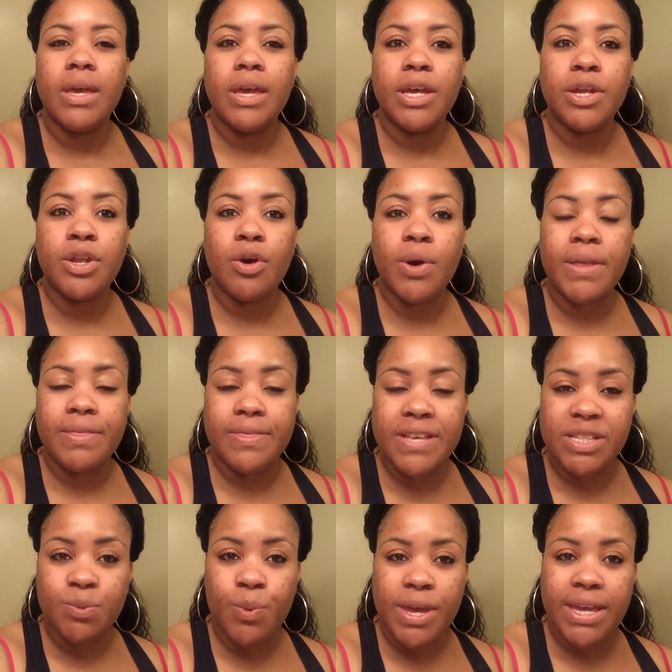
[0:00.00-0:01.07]
you know,
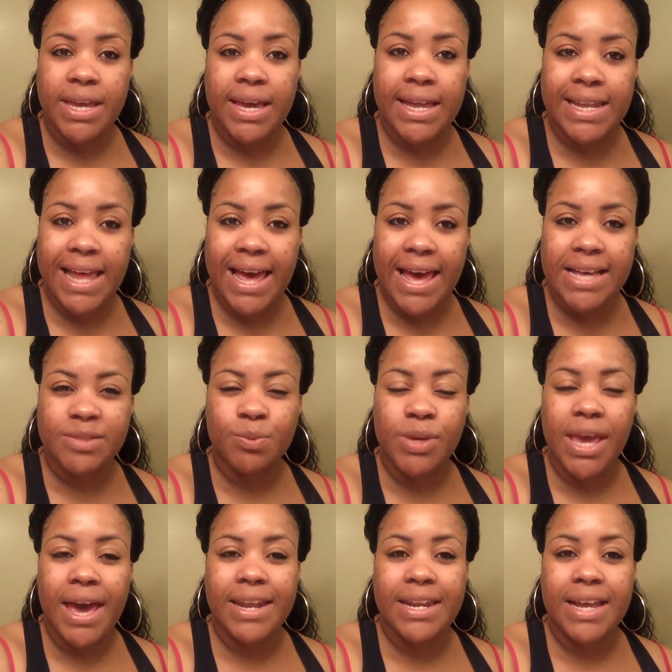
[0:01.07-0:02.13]
this week in class, we
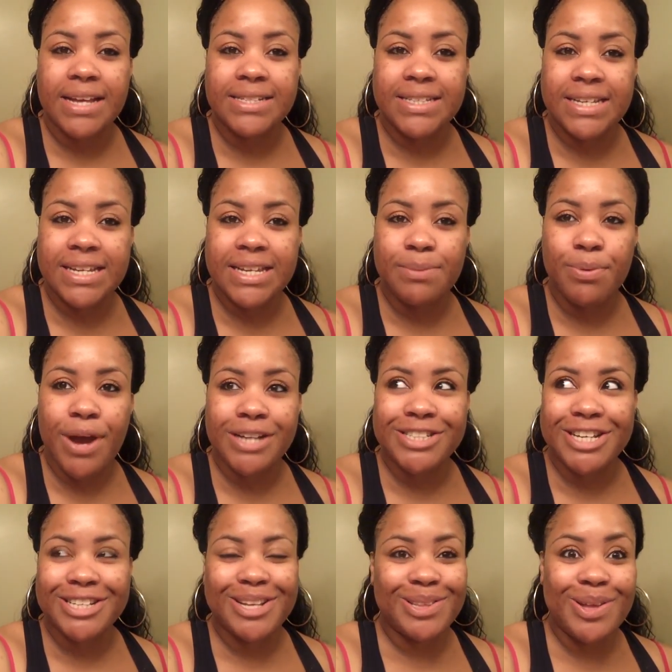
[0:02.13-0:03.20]
had an identity
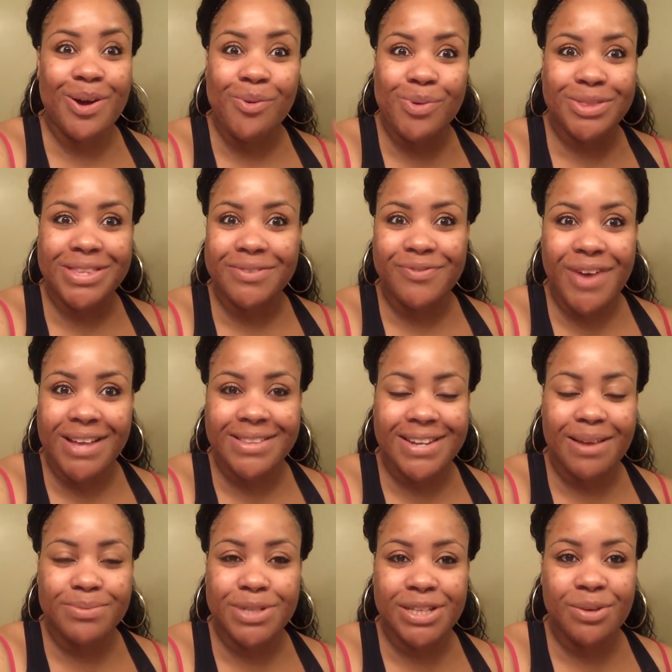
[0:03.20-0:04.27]
project along with the fact
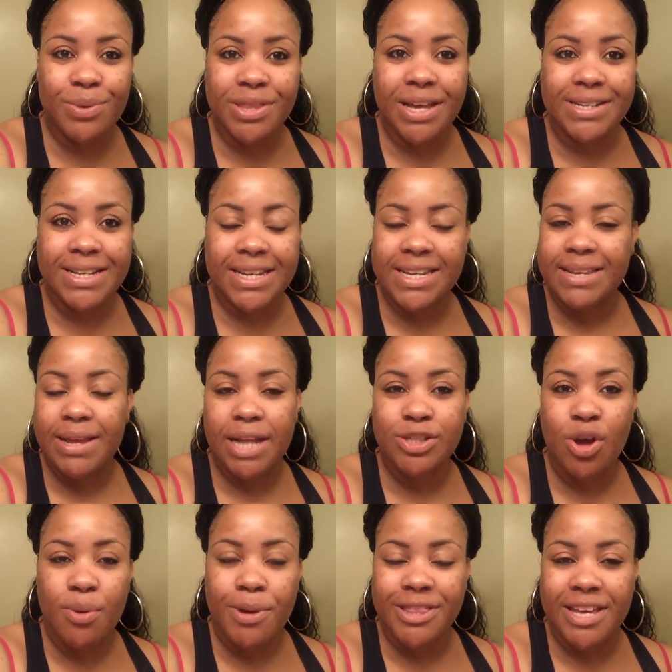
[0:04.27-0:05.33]
that I'm dealing with identity. I
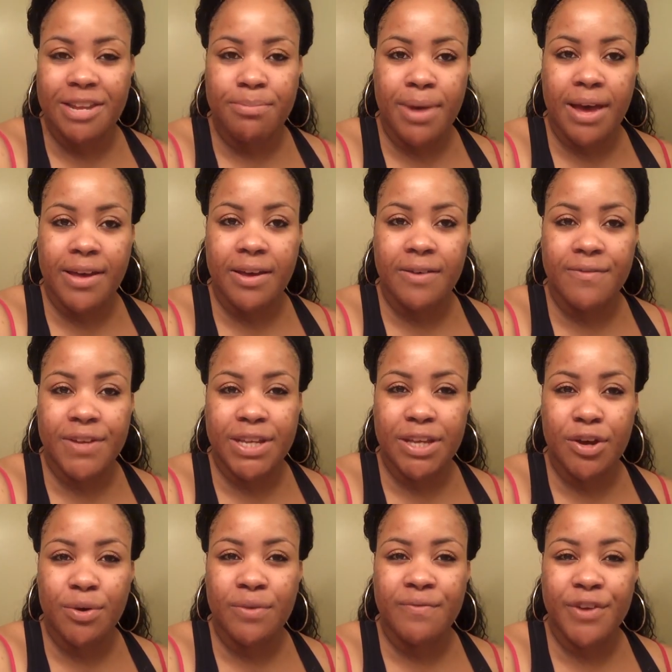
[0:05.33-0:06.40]
talk about that in my uh,
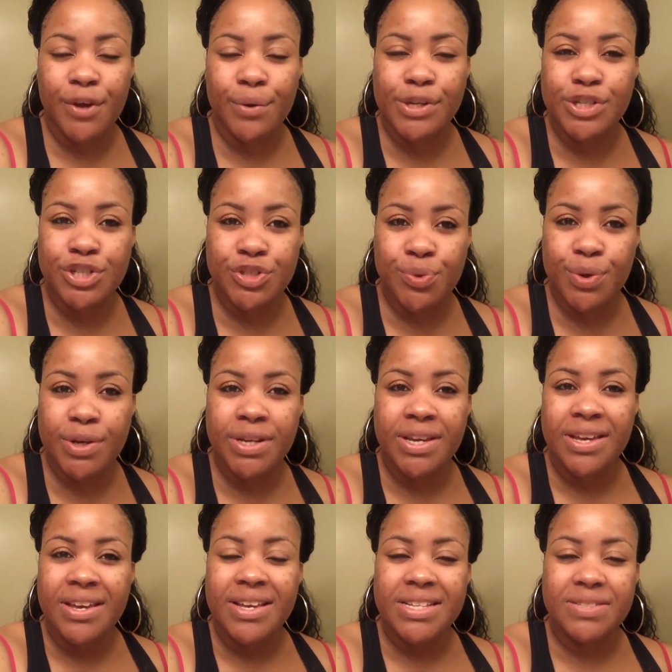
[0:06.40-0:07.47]
video, very short,
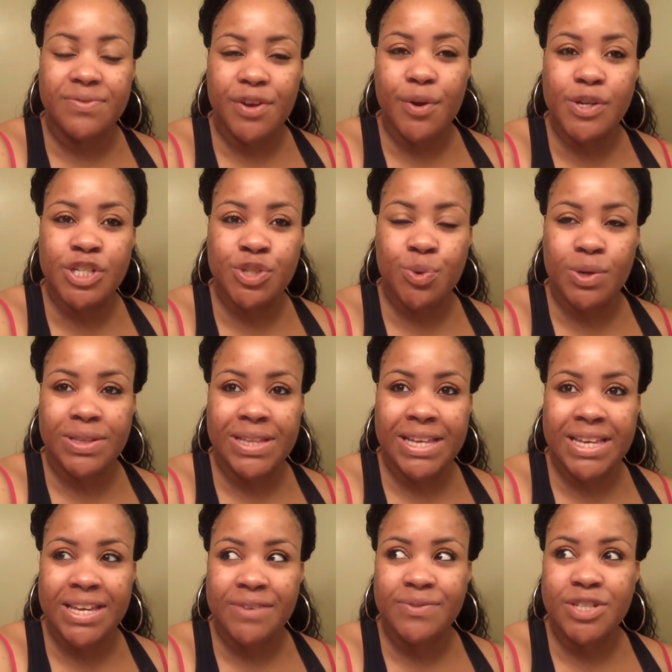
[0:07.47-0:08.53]
it's very short
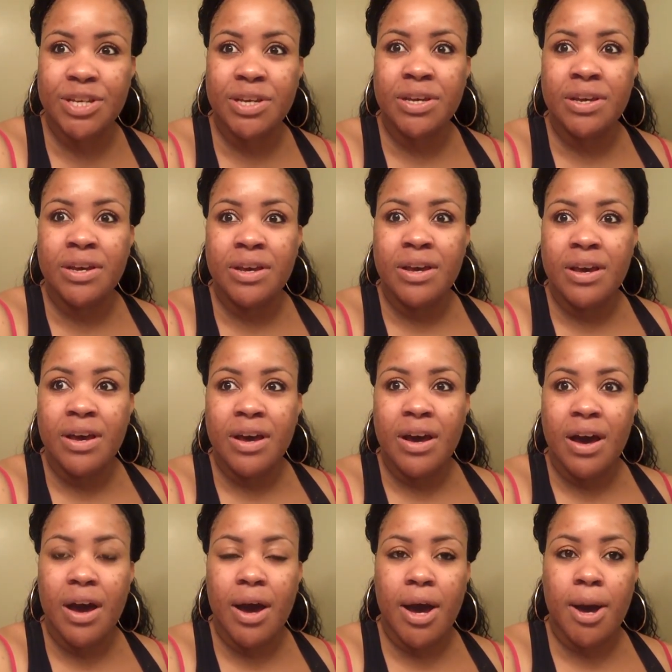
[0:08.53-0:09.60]
lived.
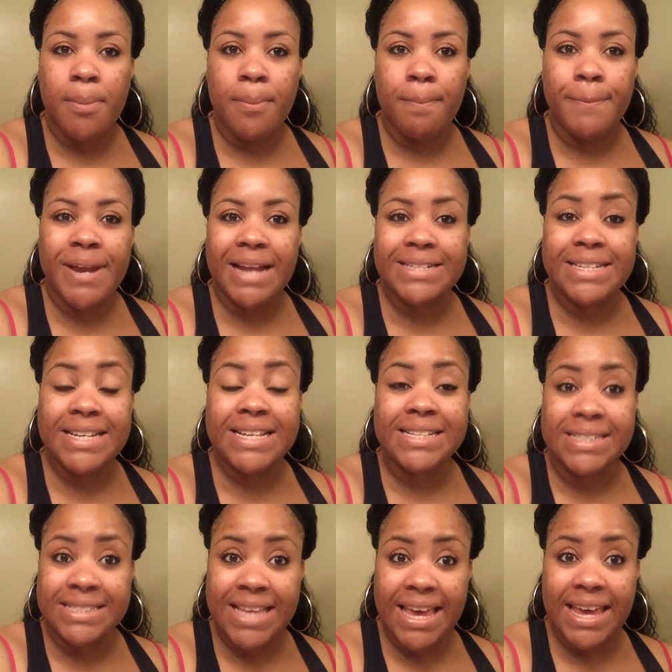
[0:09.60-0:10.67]
Um, but I
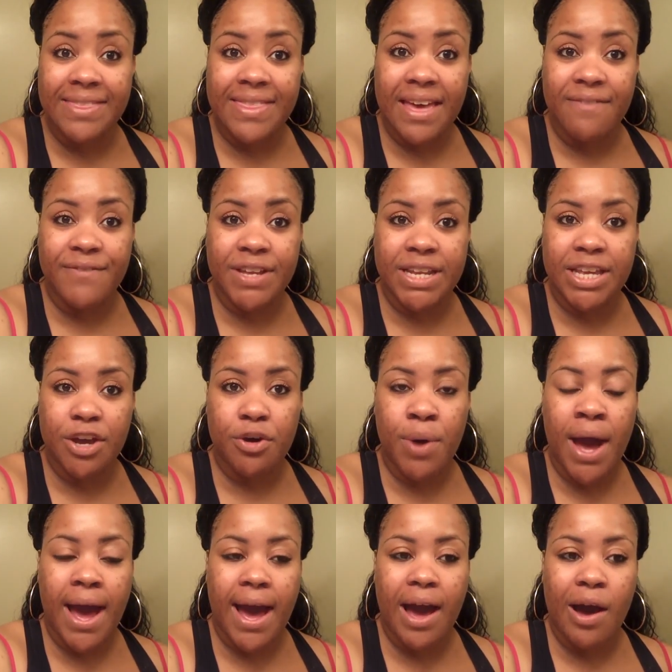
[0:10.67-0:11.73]
didn't say in that video
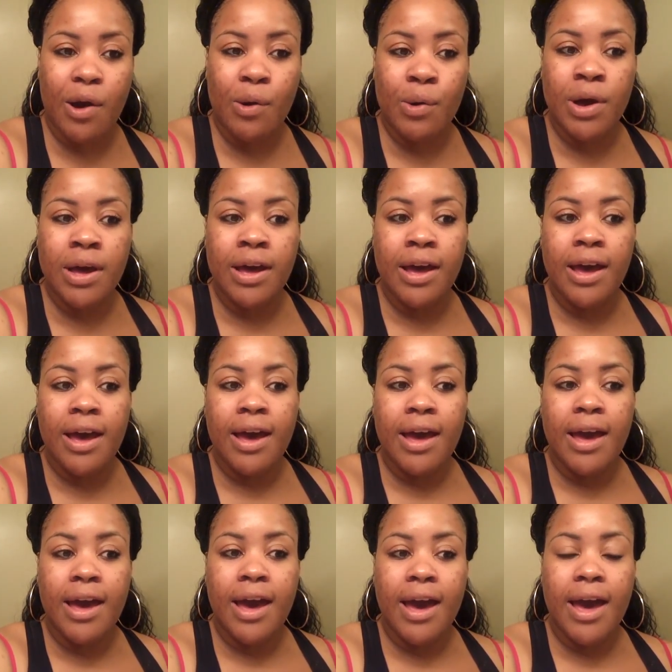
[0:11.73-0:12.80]
how
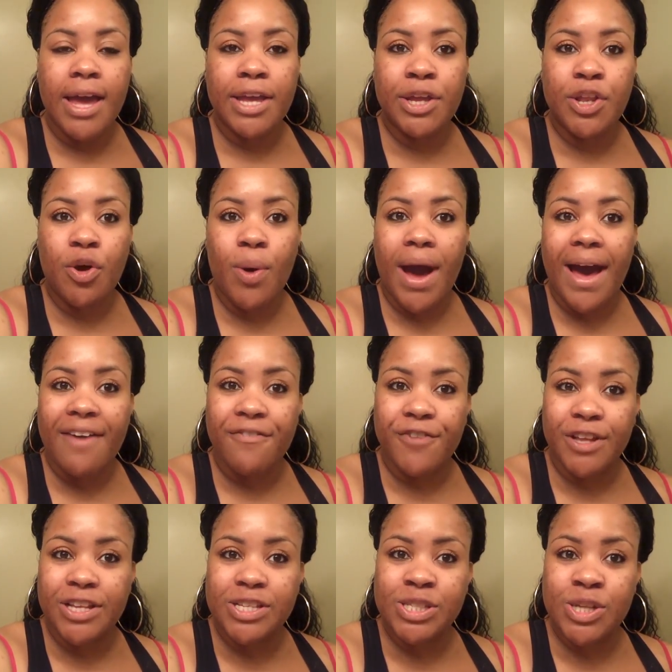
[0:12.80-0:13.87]
you know, I
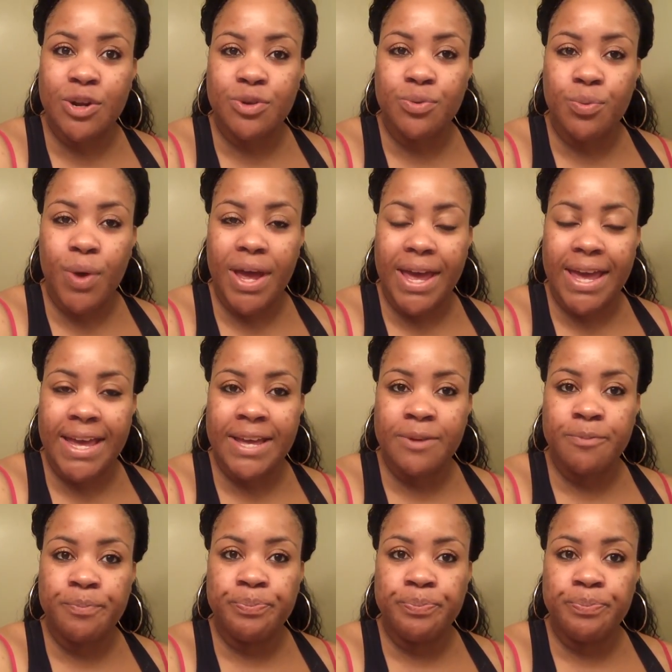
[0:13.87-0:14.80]
feel a certain way